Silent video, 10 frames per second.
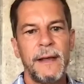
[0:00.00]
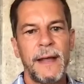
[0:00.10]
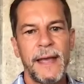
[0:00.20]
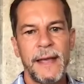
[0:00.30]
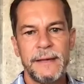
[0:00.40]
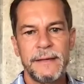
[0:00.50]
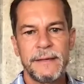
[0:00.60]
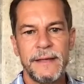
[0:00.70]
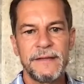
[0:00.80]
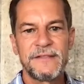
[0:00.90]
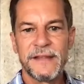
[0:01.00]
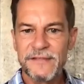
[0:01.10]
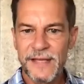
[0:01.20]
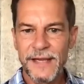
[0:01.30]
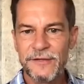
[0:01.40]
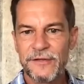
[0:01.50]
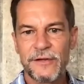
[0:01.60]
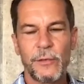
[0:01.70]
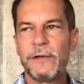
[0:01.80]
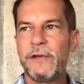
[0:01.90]
And is this the agency
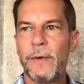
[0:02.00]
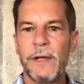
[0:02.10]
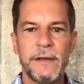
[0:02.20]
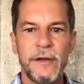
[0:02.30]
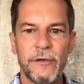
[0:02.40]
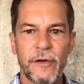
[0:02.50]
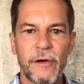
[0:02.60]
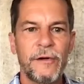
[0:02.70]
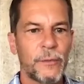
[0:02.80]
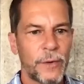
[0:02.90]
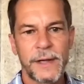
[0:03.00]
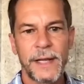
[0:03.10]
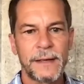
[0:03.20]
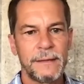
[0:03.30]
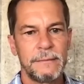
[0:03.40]
world you want your daughter to work in?